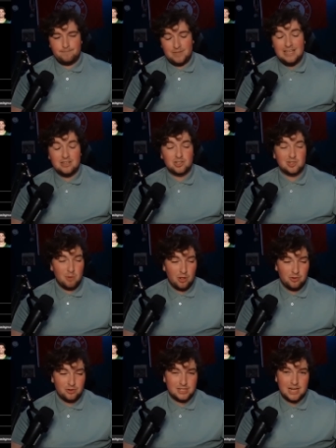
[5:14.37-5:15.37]
He is
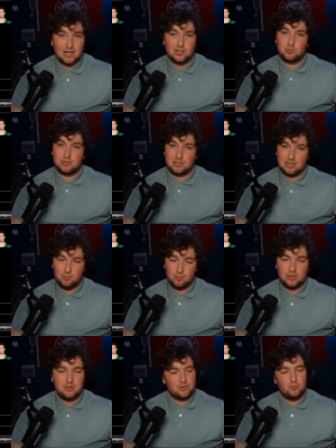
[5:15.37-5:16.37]
smaller in stature,
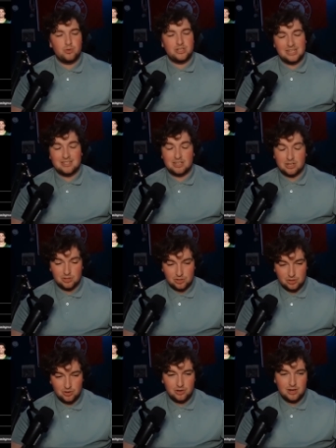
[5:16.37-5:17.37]
which is a
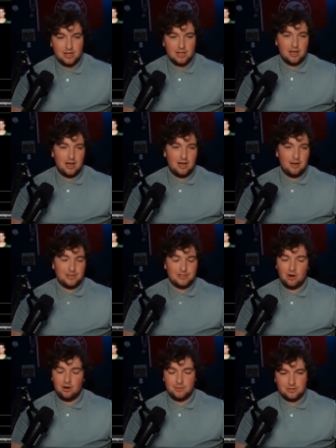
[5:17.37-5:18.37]
concern. His
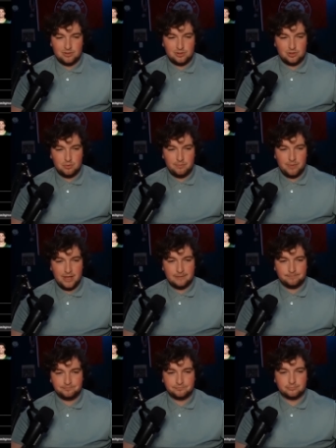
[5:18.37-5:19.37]
arm isn't super big.
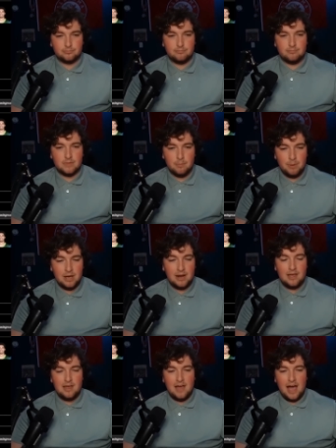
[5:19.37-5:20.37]
But
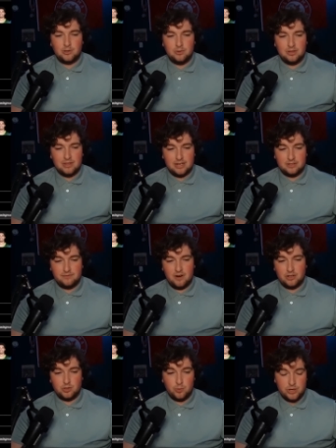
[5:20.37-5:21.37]
I do think that he's
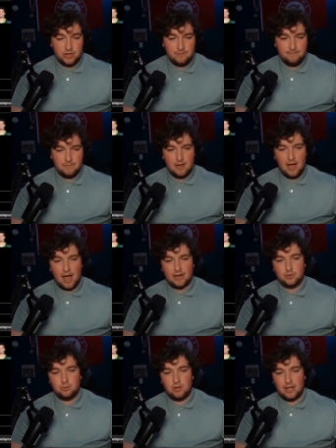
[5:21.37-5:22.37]
very twitchy. I
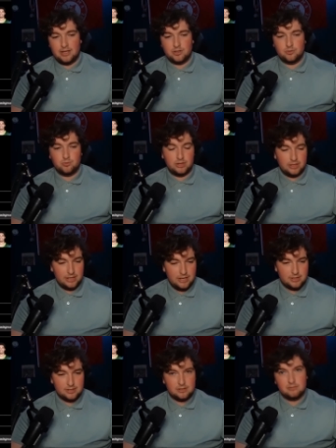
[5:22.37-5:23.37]
do like his
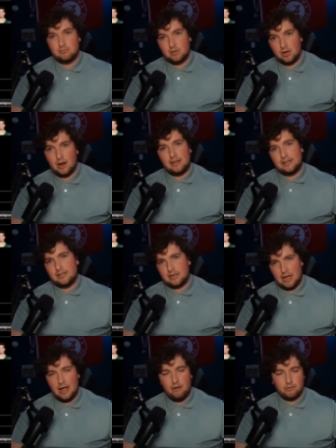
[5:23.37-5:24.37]
release. You know, I liked it in
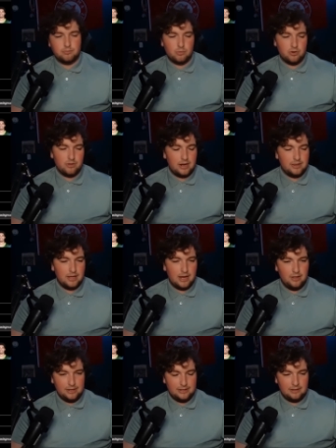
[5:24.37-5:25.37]
college more than I think I
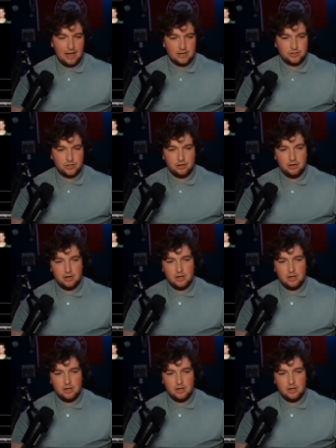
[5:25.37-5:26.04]
liked it last year.